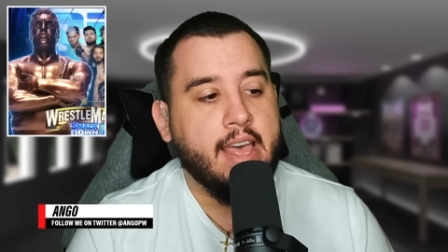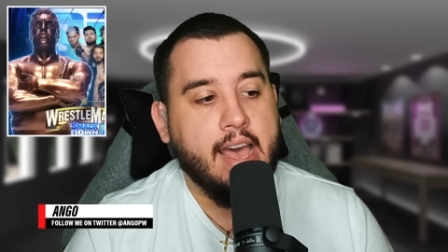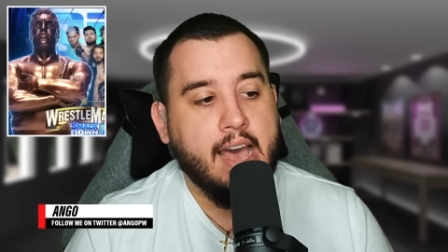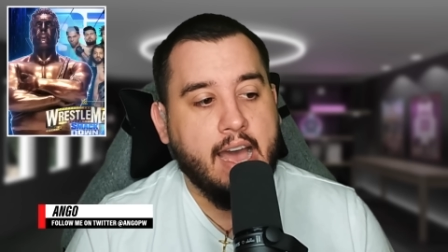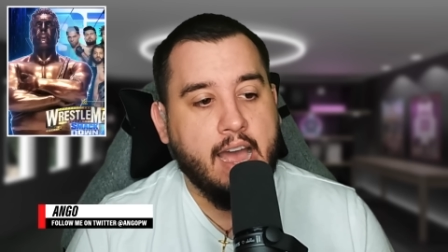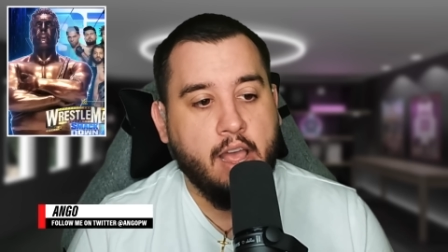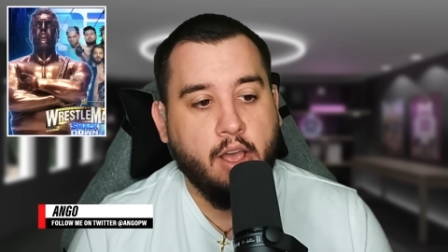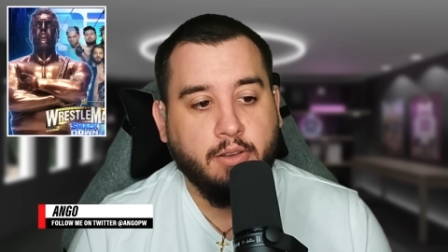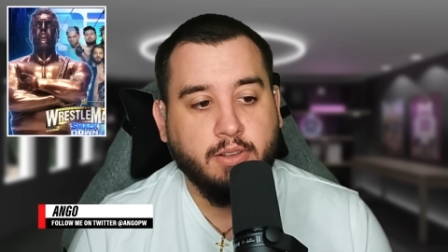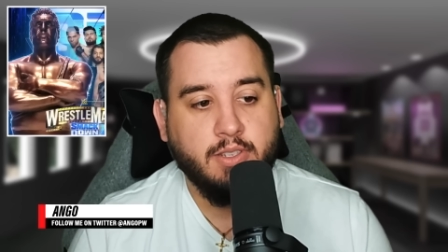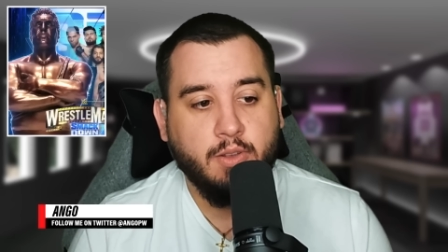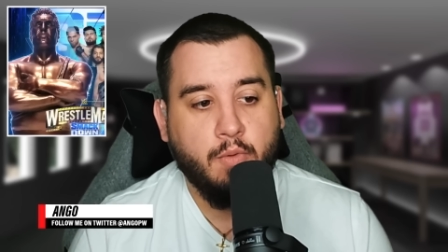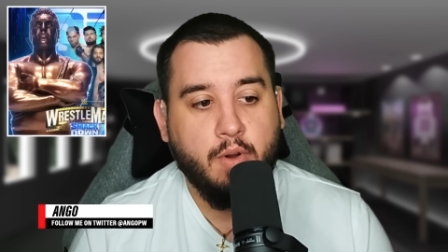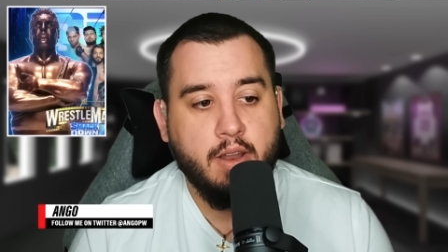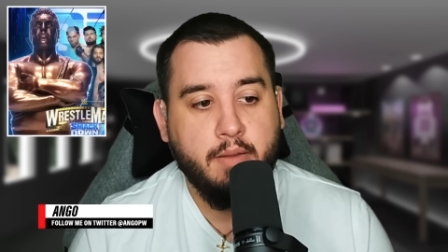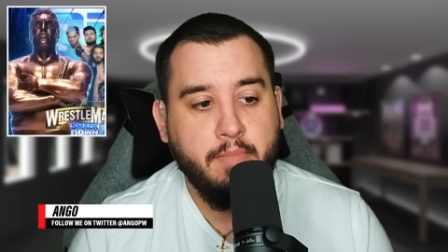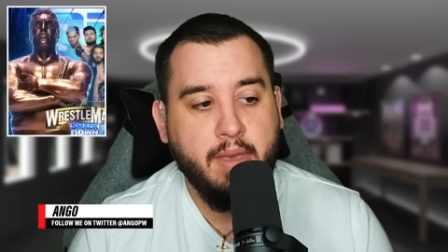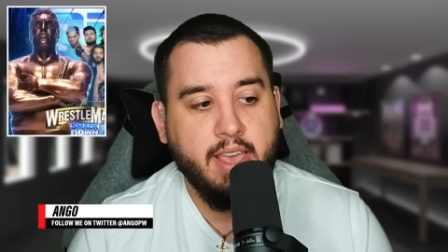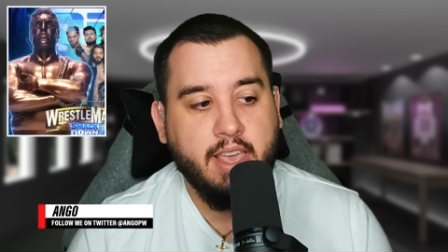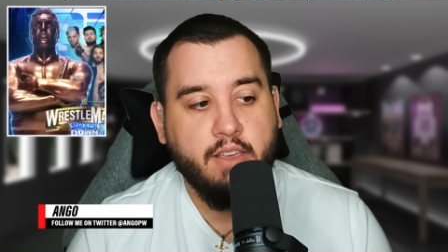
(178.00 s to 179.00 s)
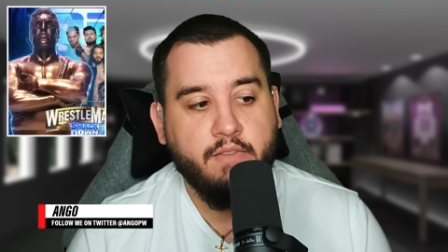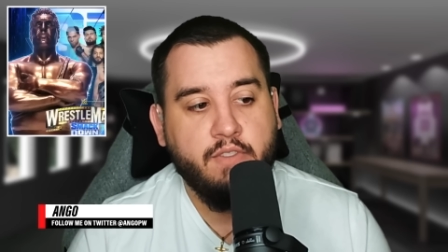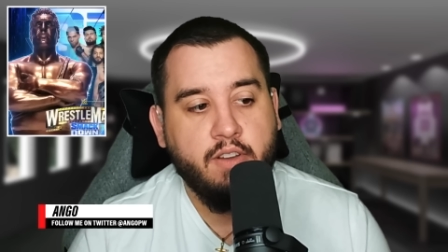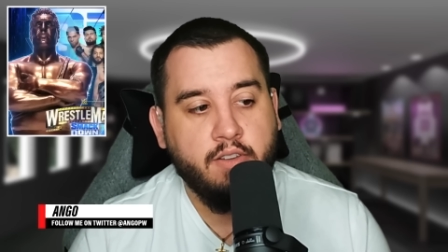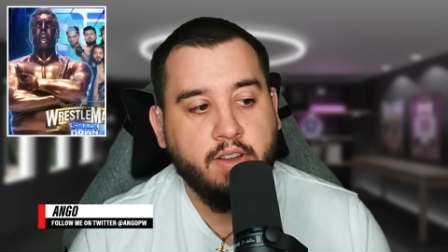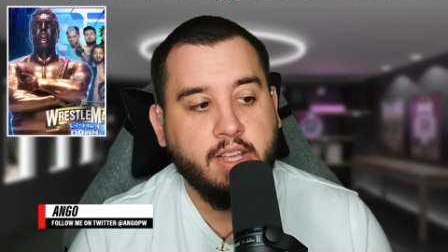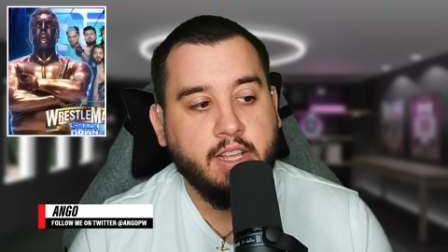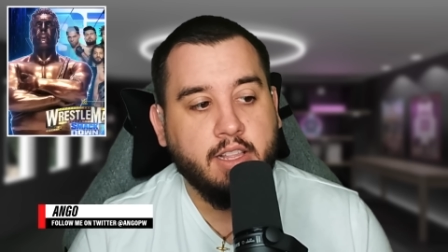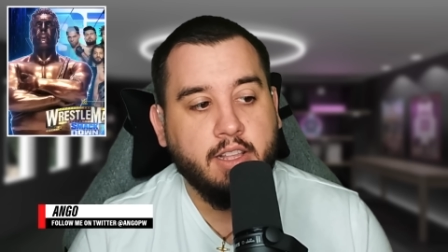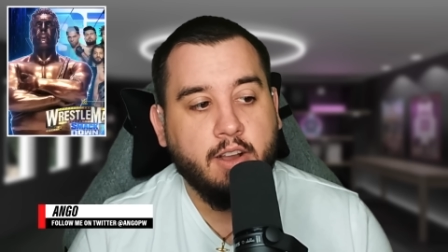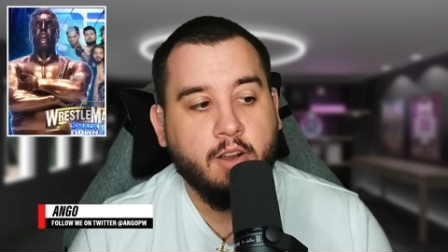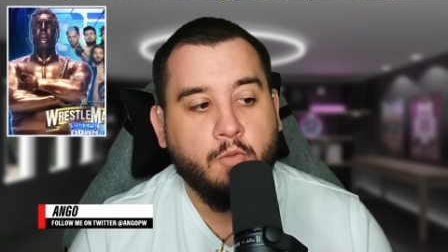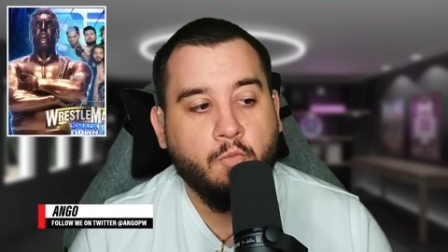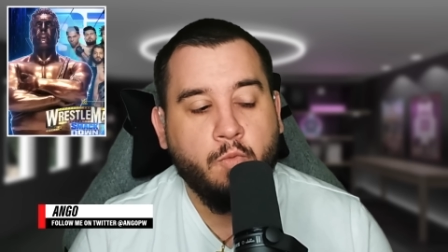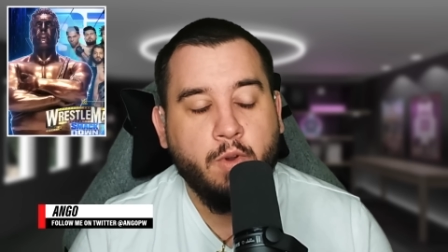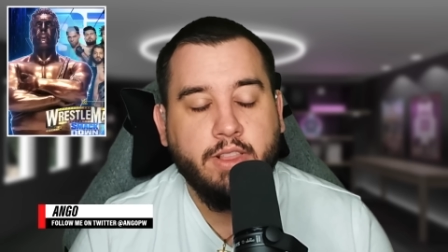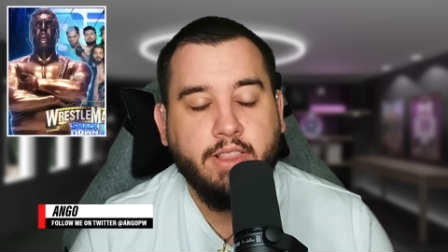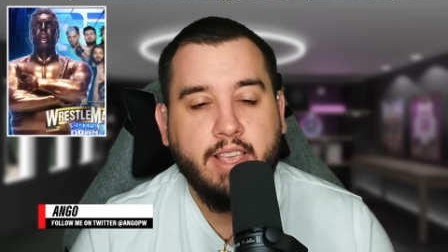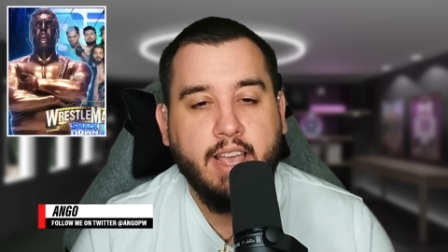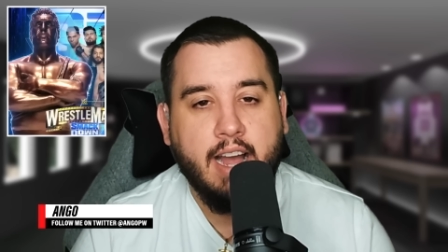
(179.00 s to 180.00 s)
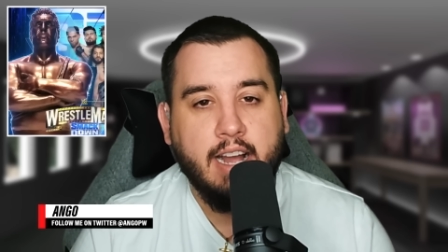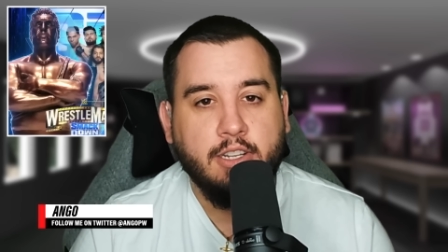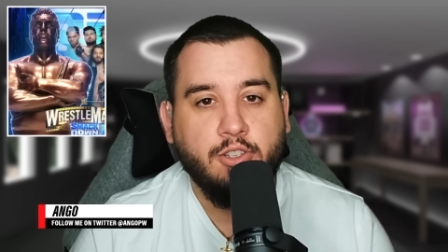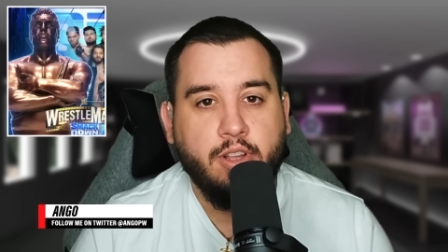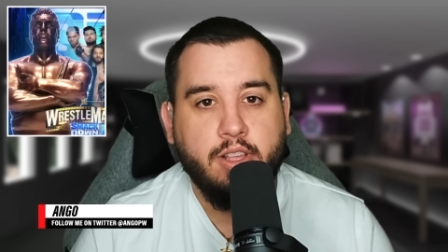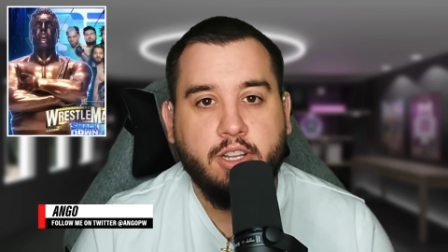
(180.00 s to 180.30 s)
I also want to make it very clear with the Andre